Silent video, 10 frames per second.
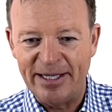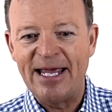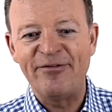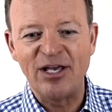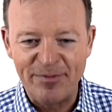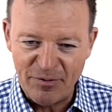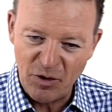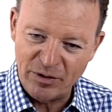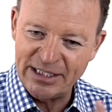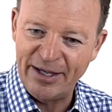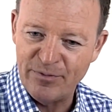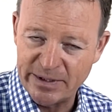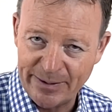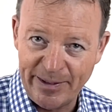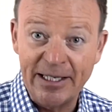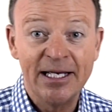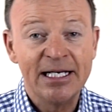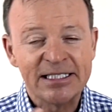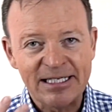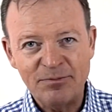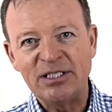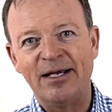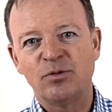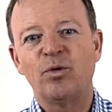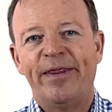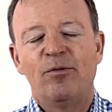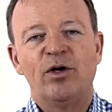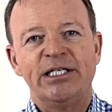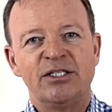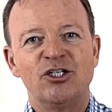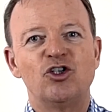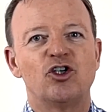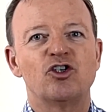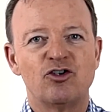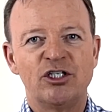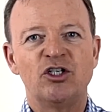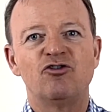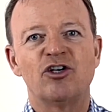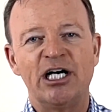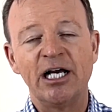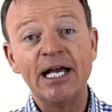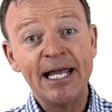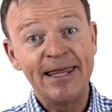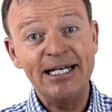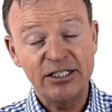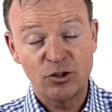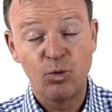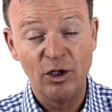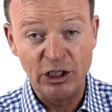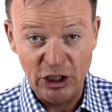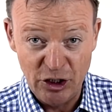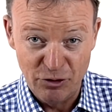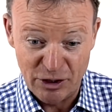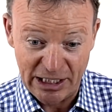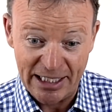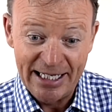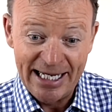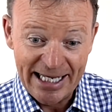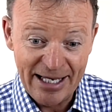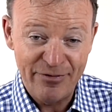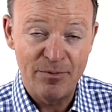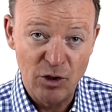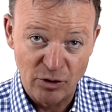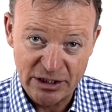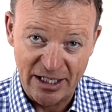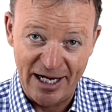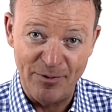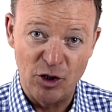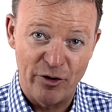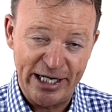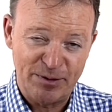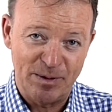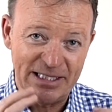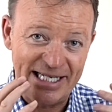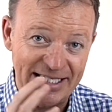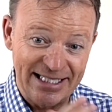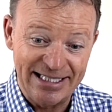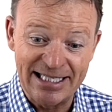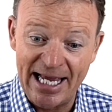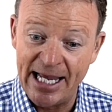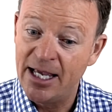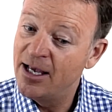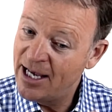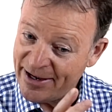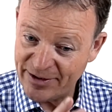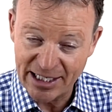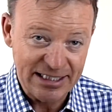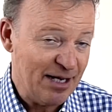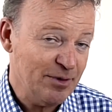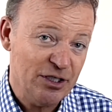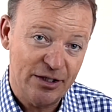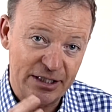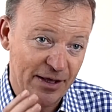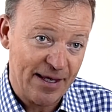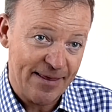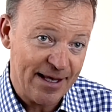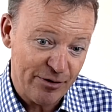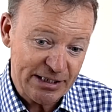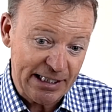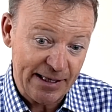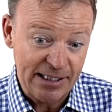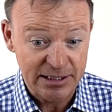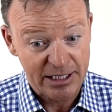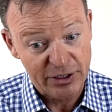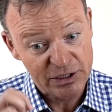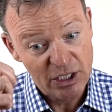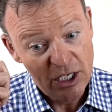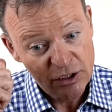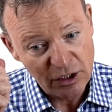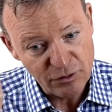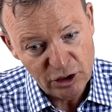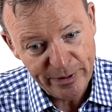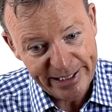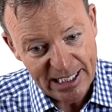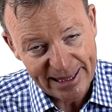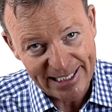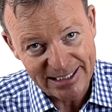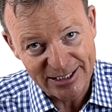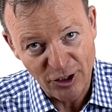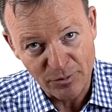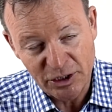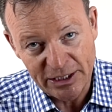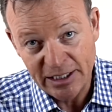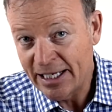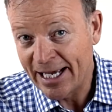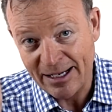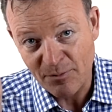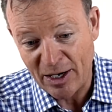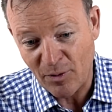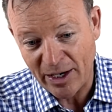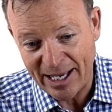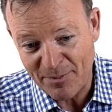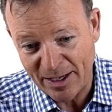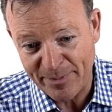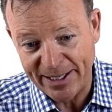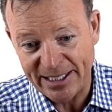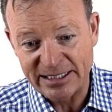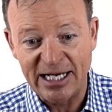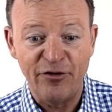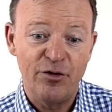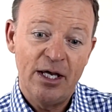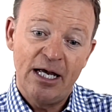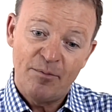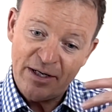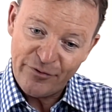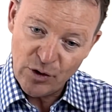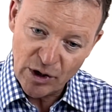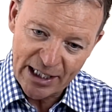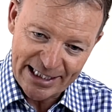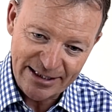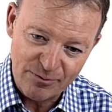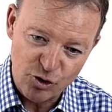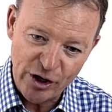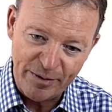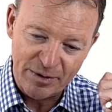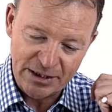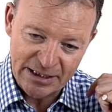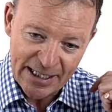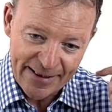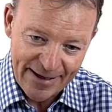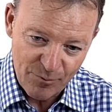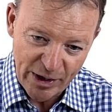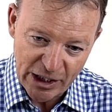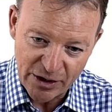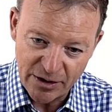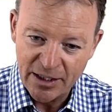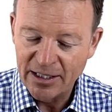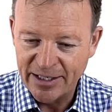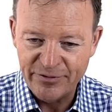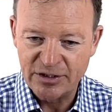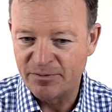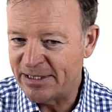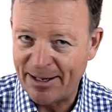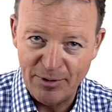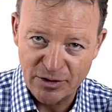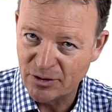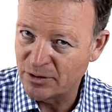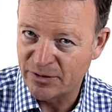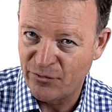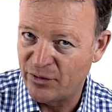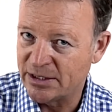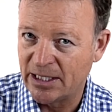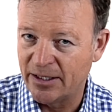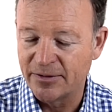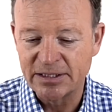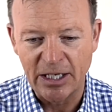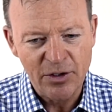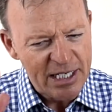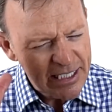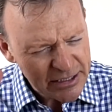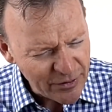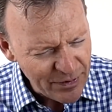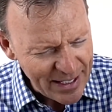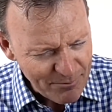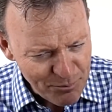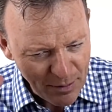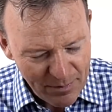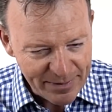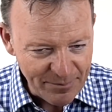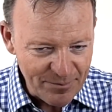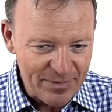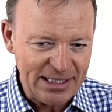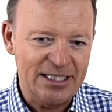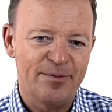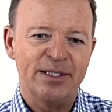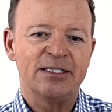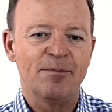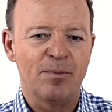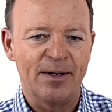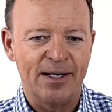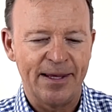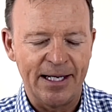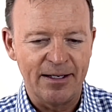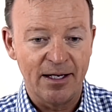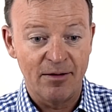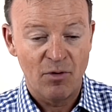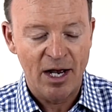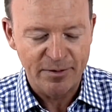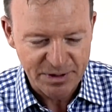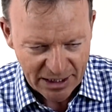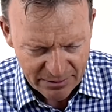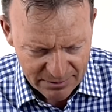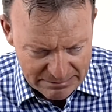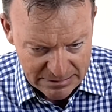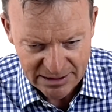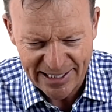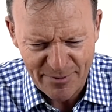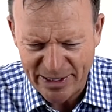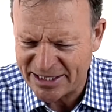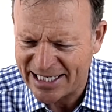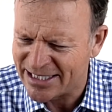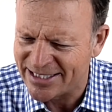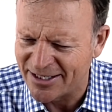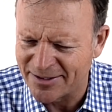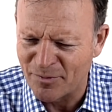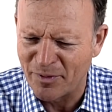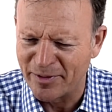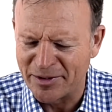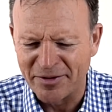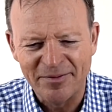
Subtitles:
They've come in, we want to give them something. Sometimes what they want is the doctor as a drug. They just want you to give them your time and your expertise and say, having examined you, I don't think there is anything serious. So doing nothing is an option, and it might well get better by itself. But if you would like some treatment, then we could give you some tablets or some physio. So that probably makes it a bit simpler, I think. I hope so. Did that make sense, Duncan? Probably not.